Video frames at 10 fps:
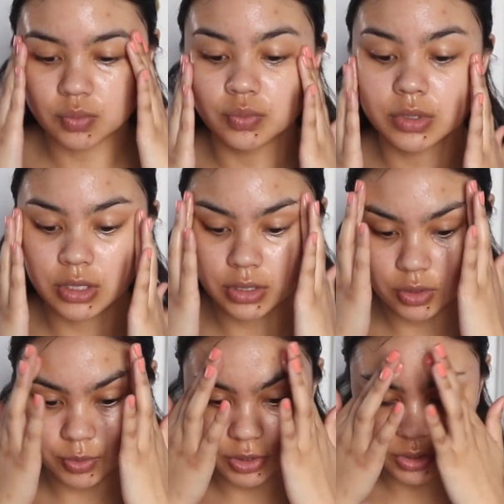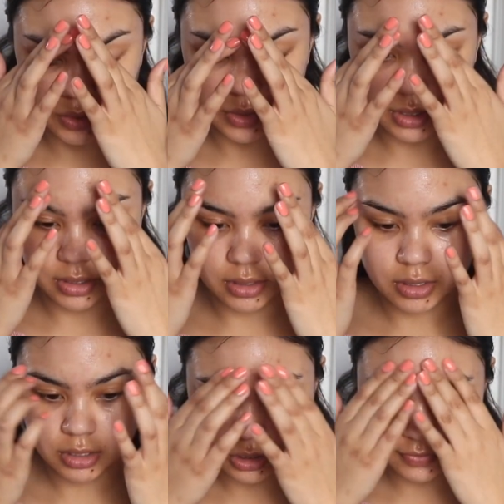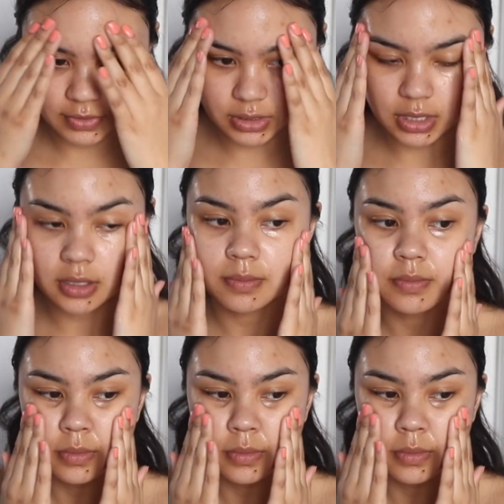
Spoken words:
really super soothing. It just feels like